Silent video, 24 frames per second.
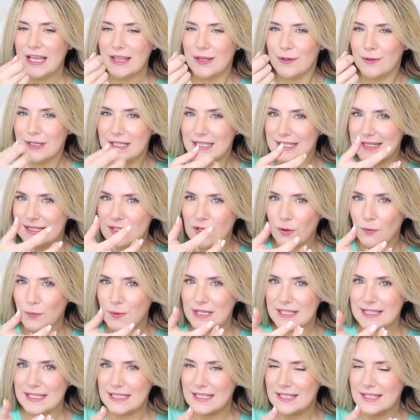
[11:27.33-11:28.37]
There is
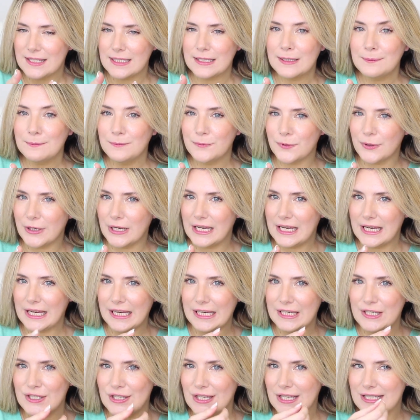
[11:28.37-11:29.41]
always some
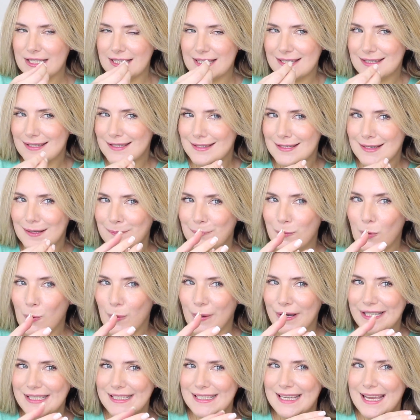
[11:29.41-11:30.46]
breakage at some
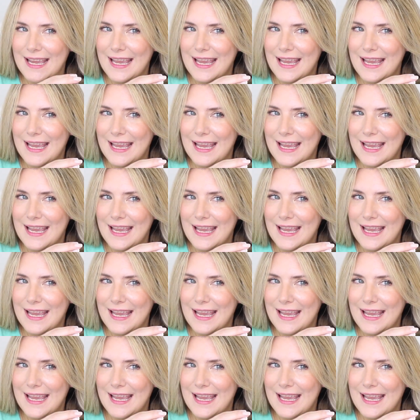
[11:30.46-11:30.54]
point,